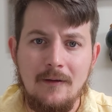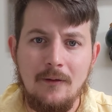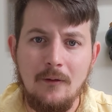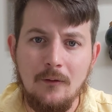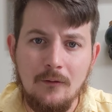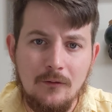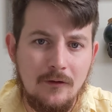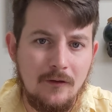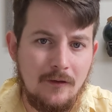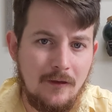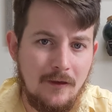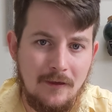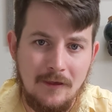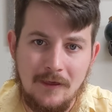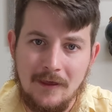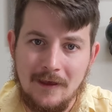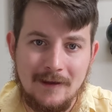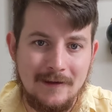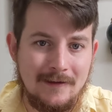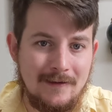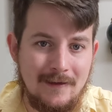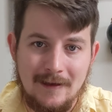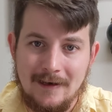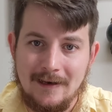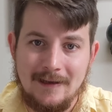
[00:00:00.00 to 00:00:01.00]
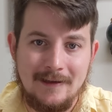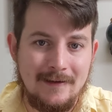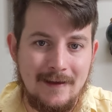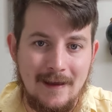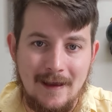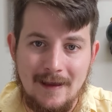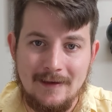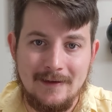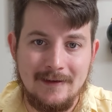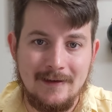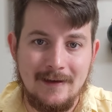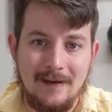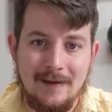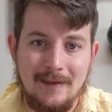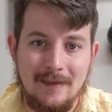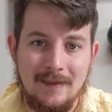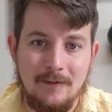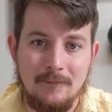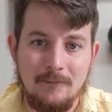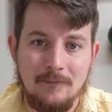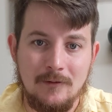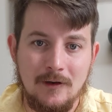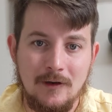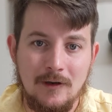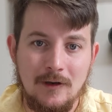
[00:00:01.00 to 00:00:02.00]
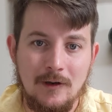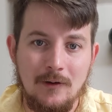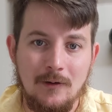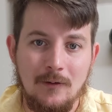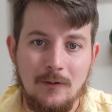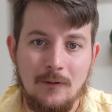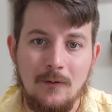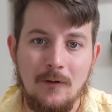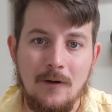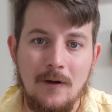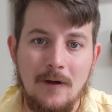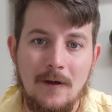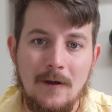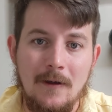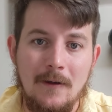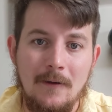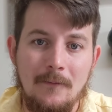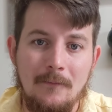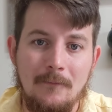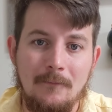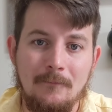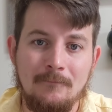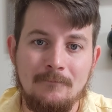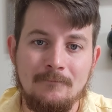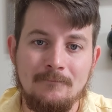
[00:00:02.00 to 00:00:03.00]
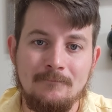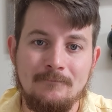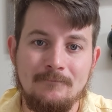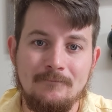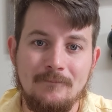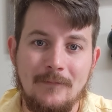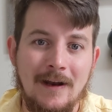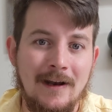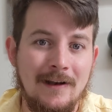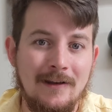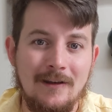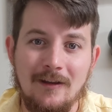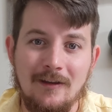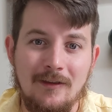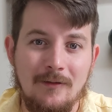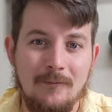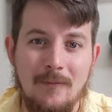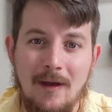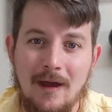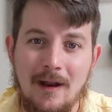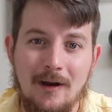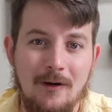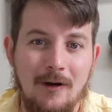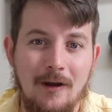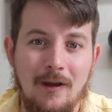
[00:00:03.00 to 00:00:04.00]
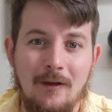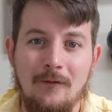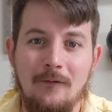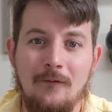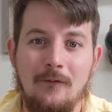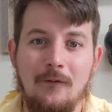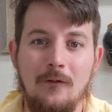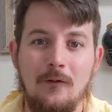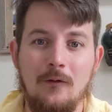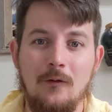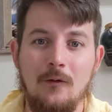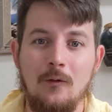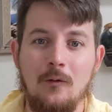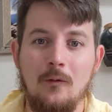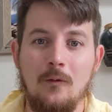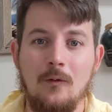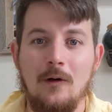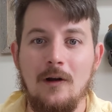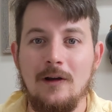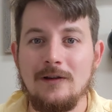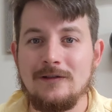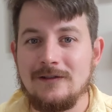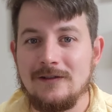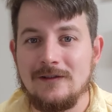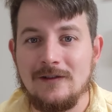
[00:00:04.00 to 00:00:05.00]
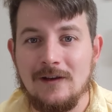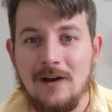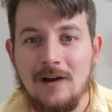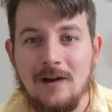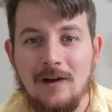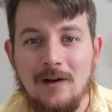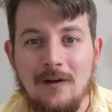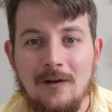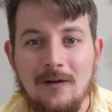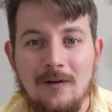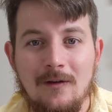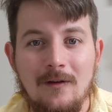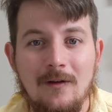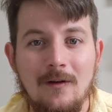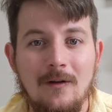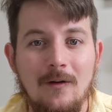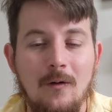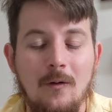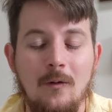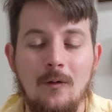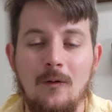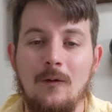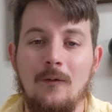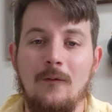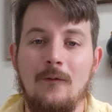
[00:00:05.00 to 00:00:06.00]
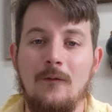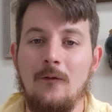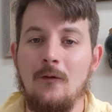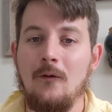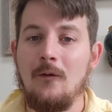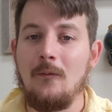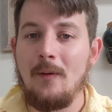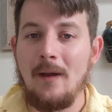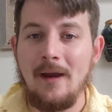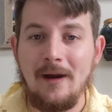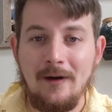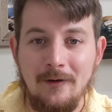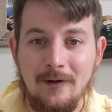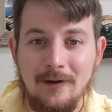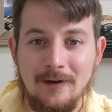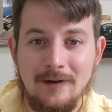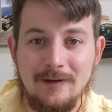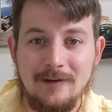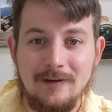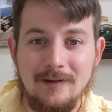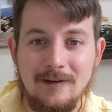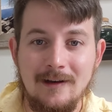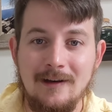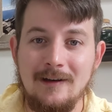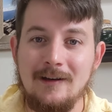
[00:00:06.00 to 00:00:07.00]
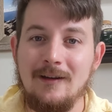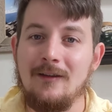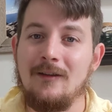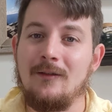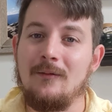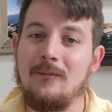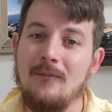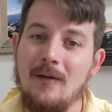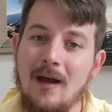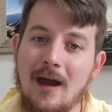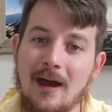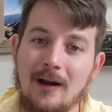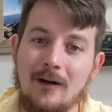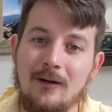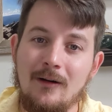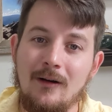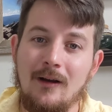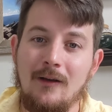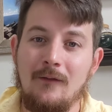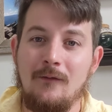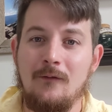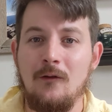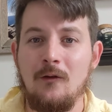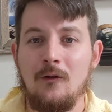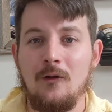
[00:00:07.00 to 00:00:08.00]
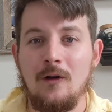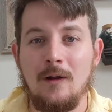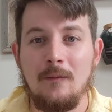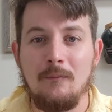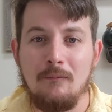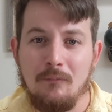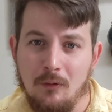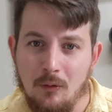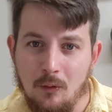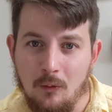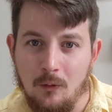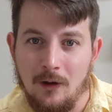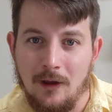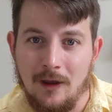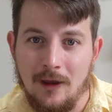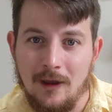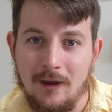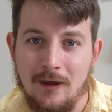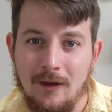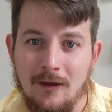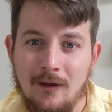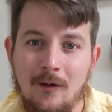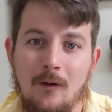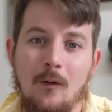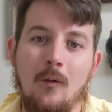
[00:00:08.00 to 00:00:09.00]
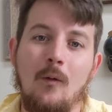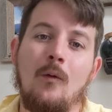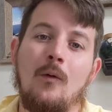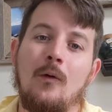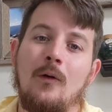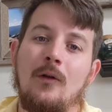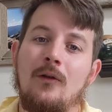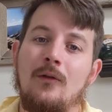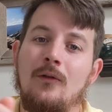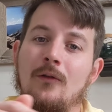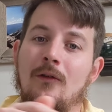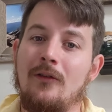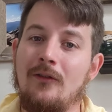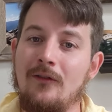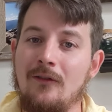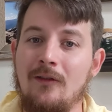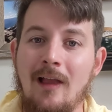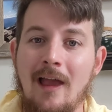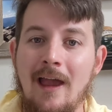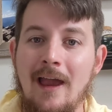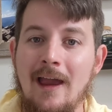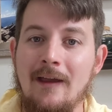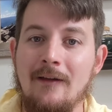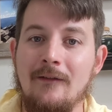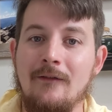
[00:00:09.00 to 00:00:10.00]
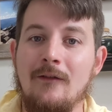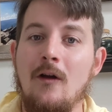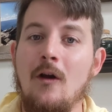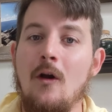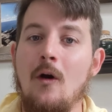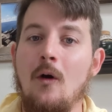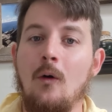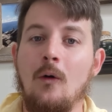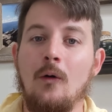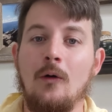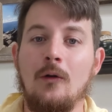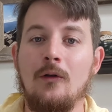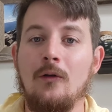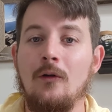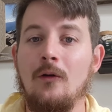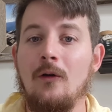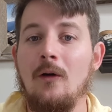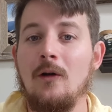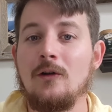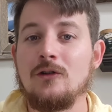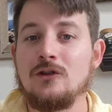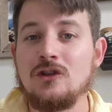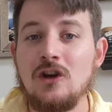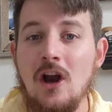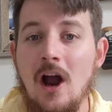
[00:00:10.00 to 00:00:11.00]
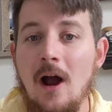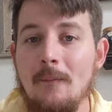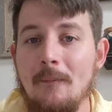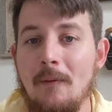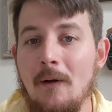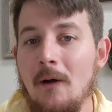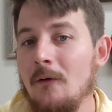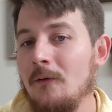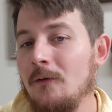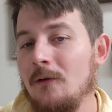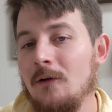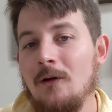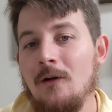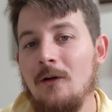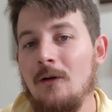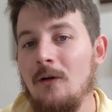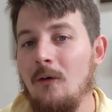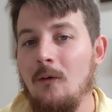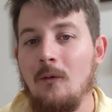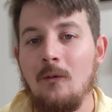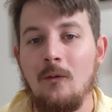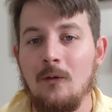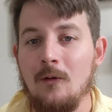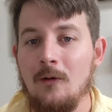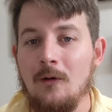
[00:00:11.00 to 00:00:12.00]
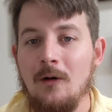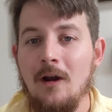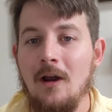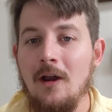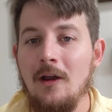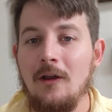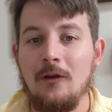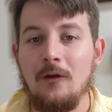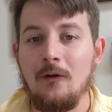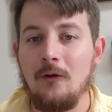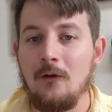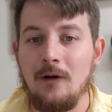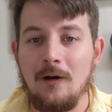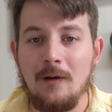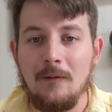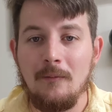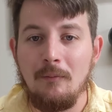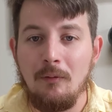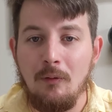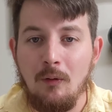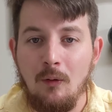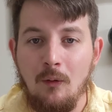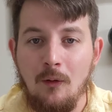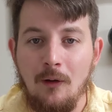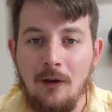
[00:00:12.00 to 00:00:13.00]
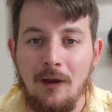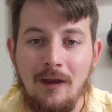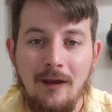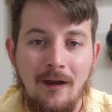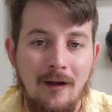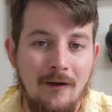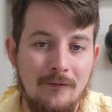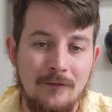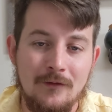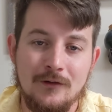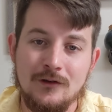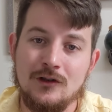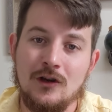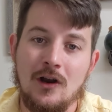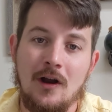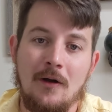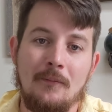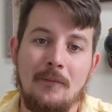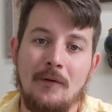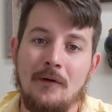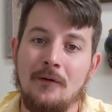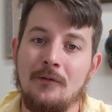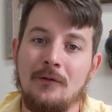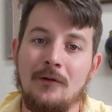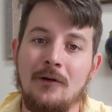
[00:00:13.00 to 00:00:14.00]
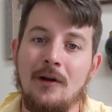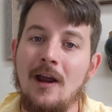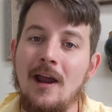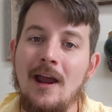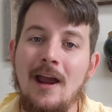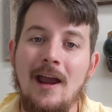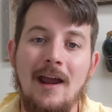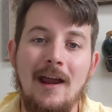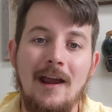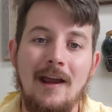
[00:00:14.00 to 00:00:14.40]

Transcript: Those are the things that he's asking them to do. And it doesn't matter if you're a son or if you're a parent. And it doesn't matter if you're an employee or you're a slave or you're a shop owner or you're an employee of the shop owner.